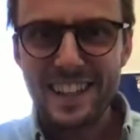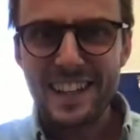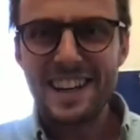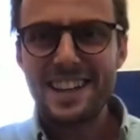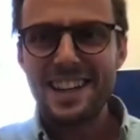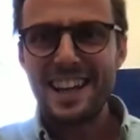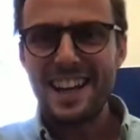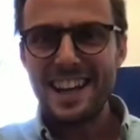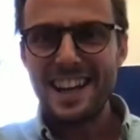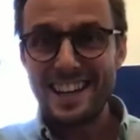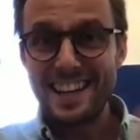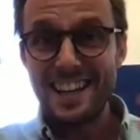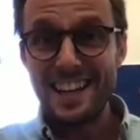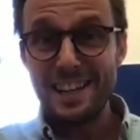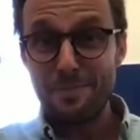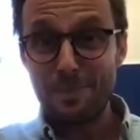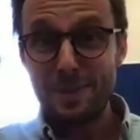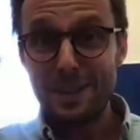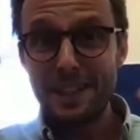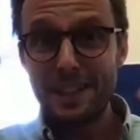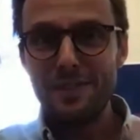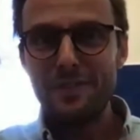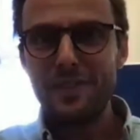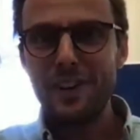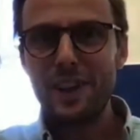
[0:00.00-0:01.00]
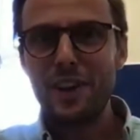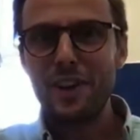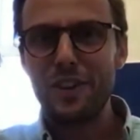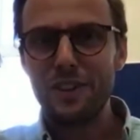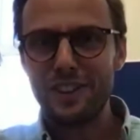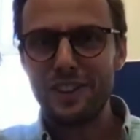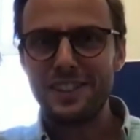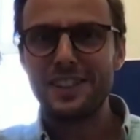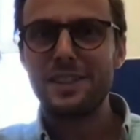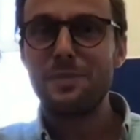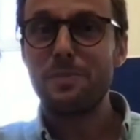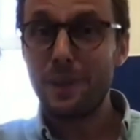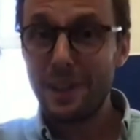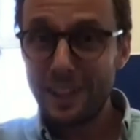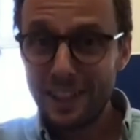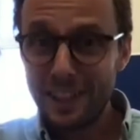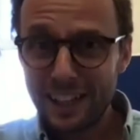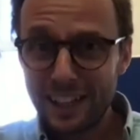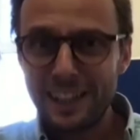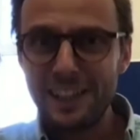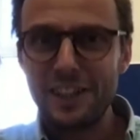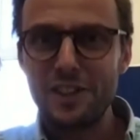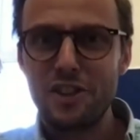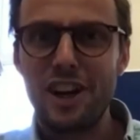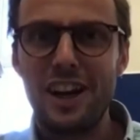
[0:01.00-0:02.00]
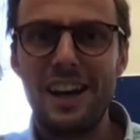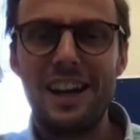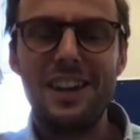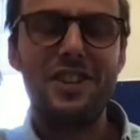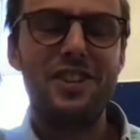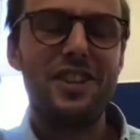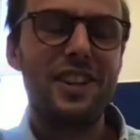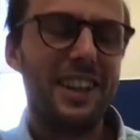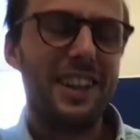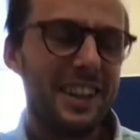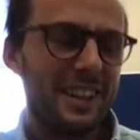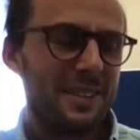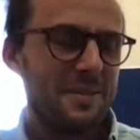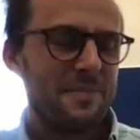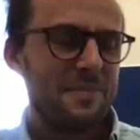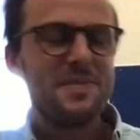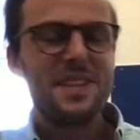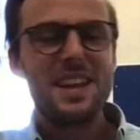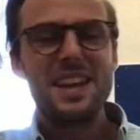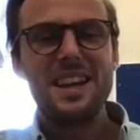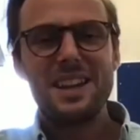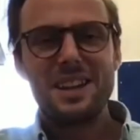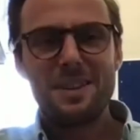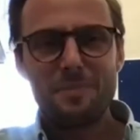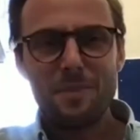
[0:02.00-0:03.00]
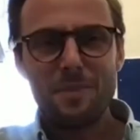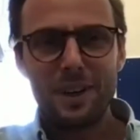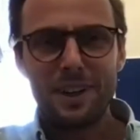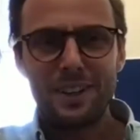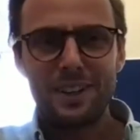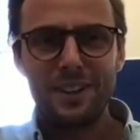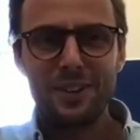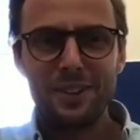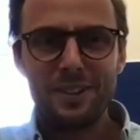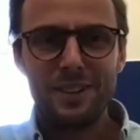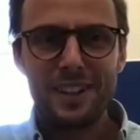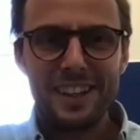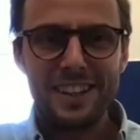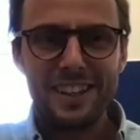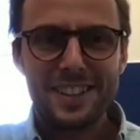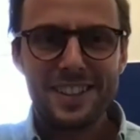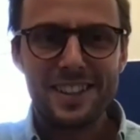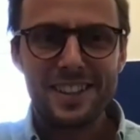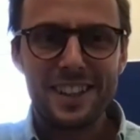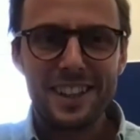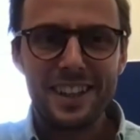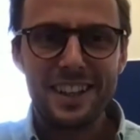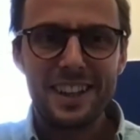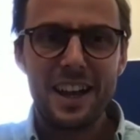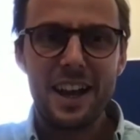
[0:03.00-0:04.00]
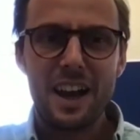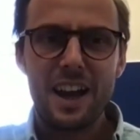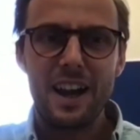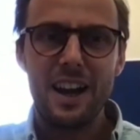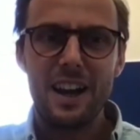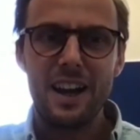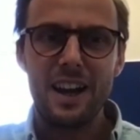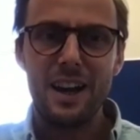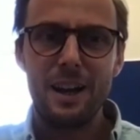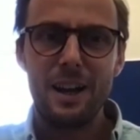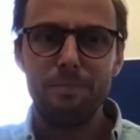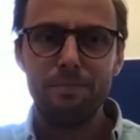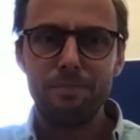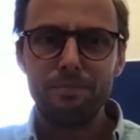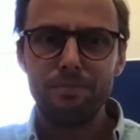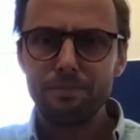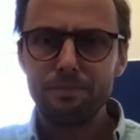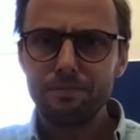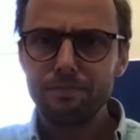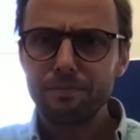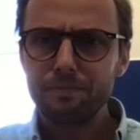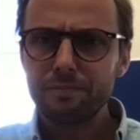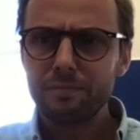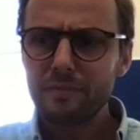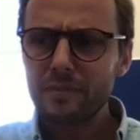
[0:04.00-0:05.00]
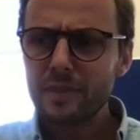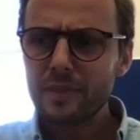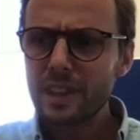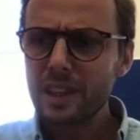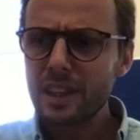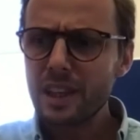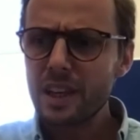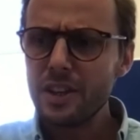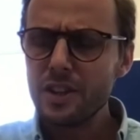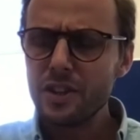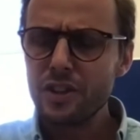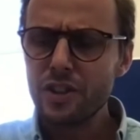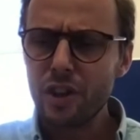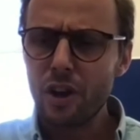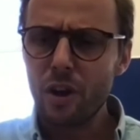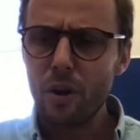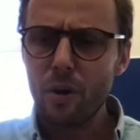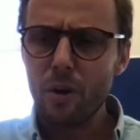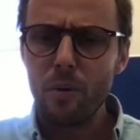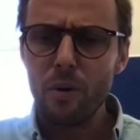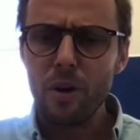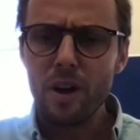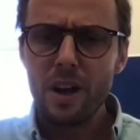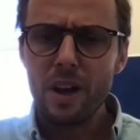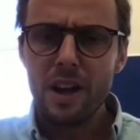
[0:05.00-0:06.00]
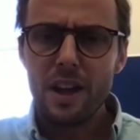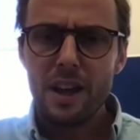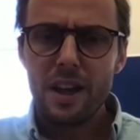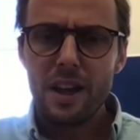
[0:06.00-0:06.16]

data in that specific context is particularly challenging. But that aside, so